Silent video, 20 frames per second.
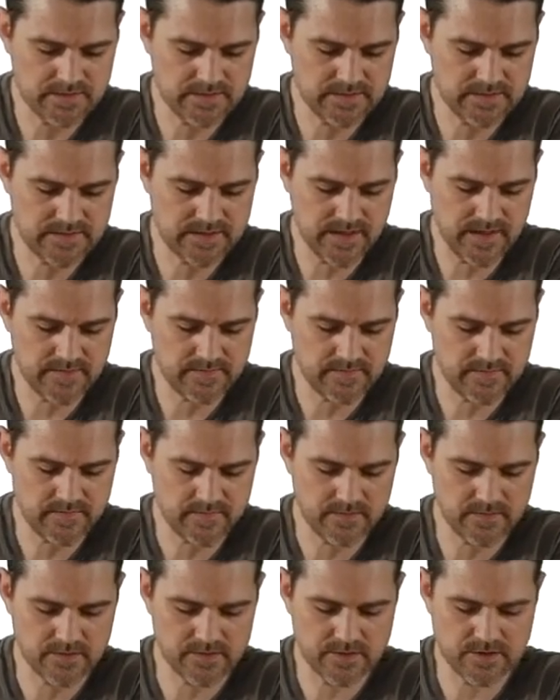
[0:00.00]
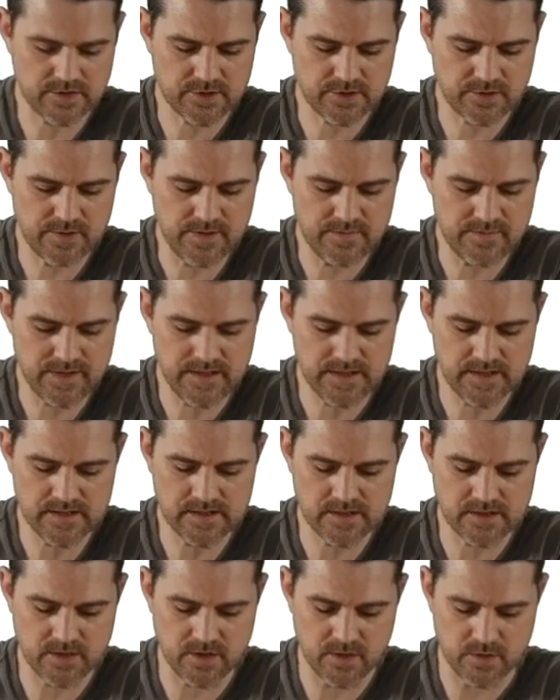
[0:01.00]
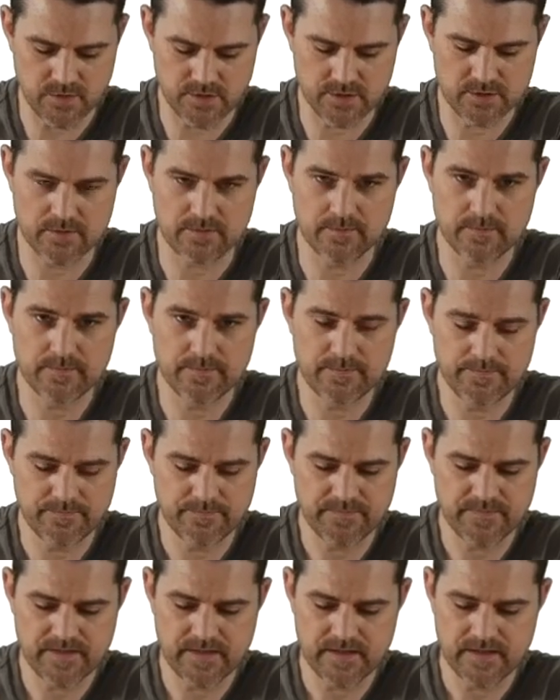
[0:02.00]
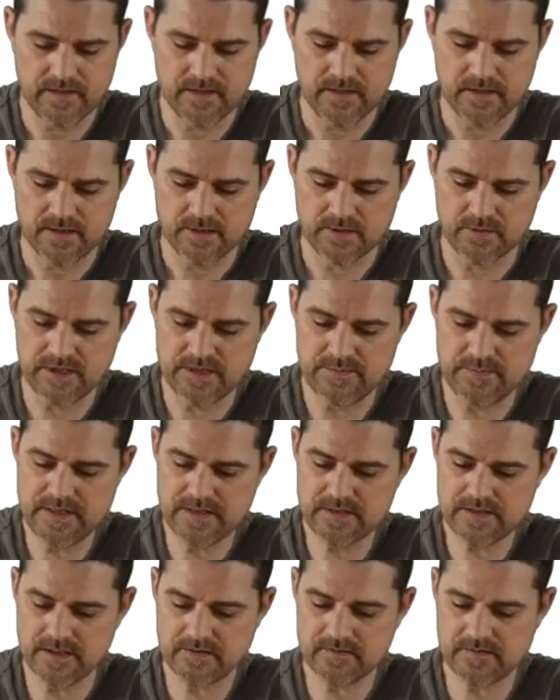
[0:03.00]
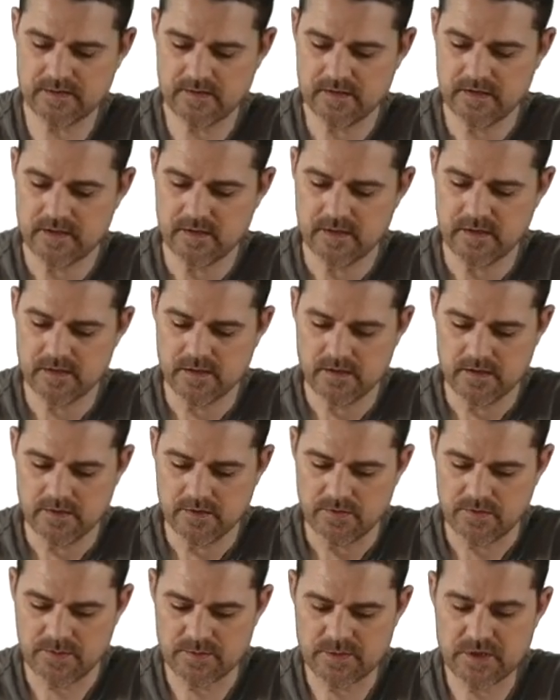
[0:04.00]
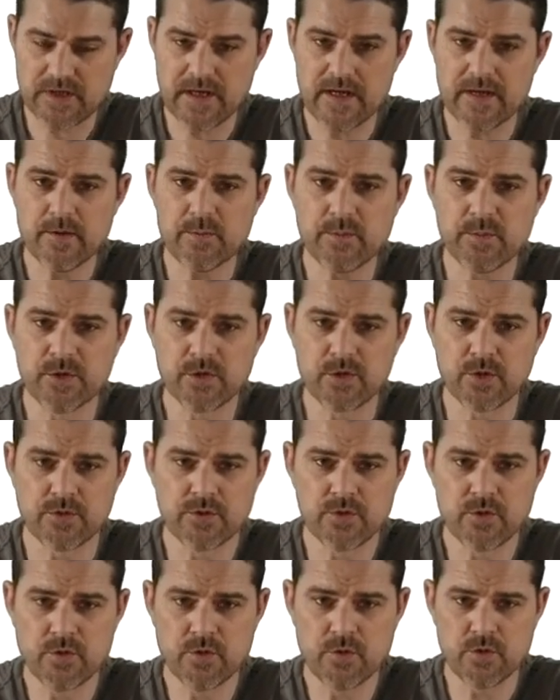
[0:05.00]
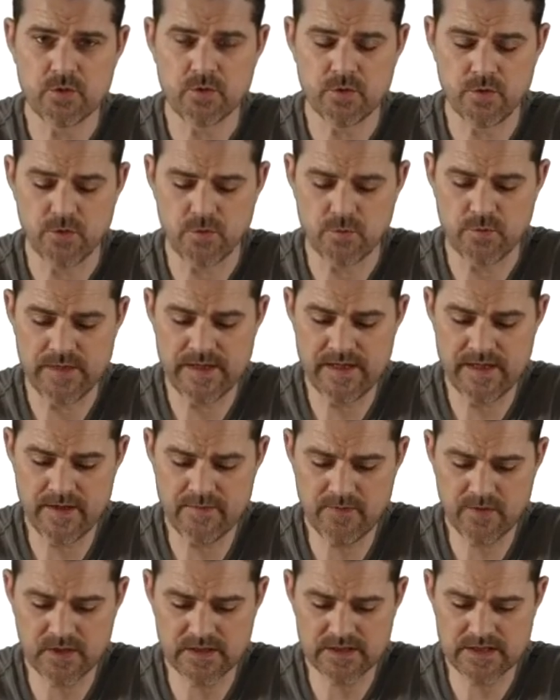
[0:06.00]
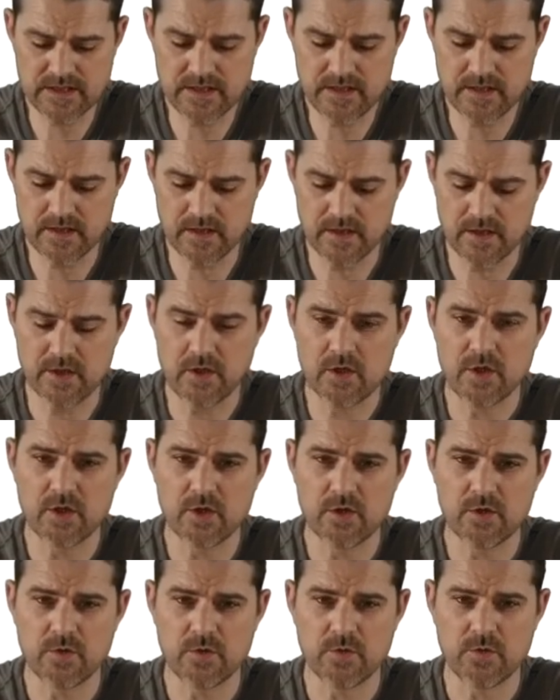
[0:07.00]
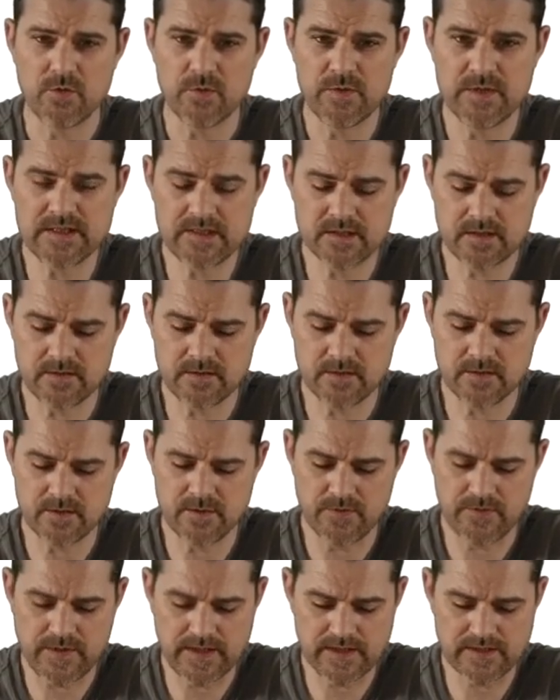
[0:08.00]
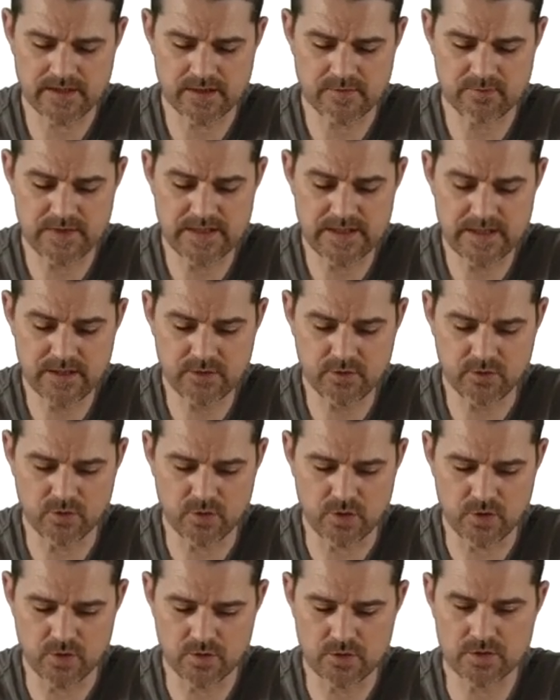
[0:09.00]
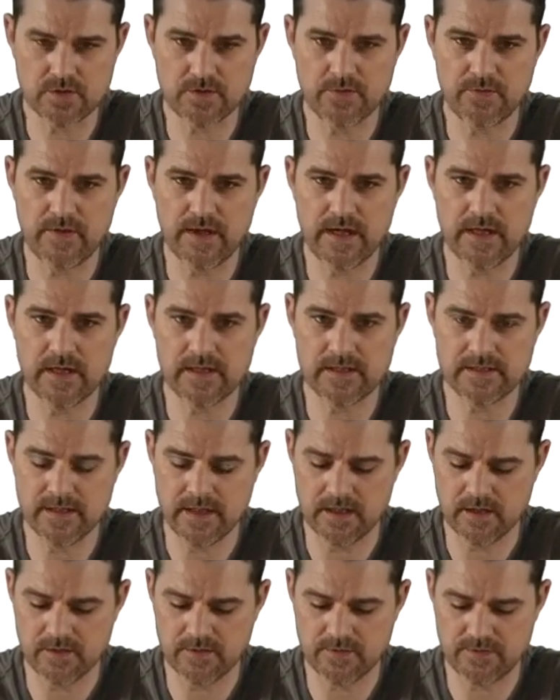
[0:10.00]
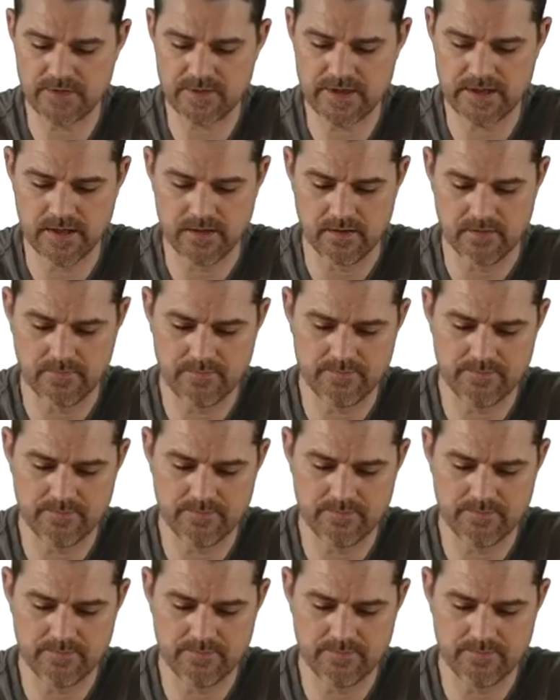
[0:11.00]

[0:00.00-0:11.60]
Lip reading: that the stream is closed. So it means that from the client point of view, we never deal with the fact that we need to close the file at the end of reading.